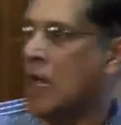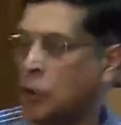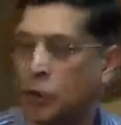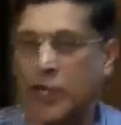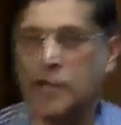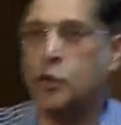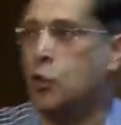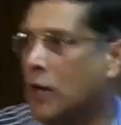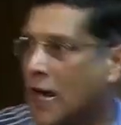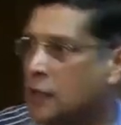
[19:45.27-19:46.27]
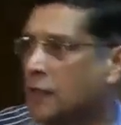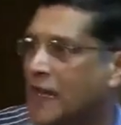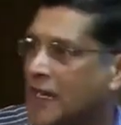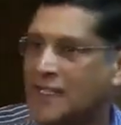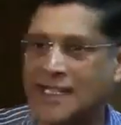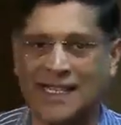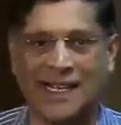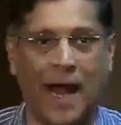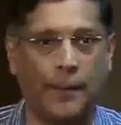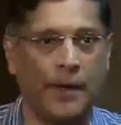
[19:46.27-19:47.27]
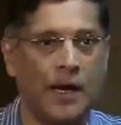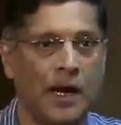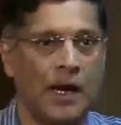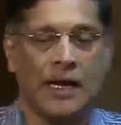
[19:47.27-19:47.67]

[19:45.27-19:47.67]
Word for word: So there are two kinds of leakages that happen.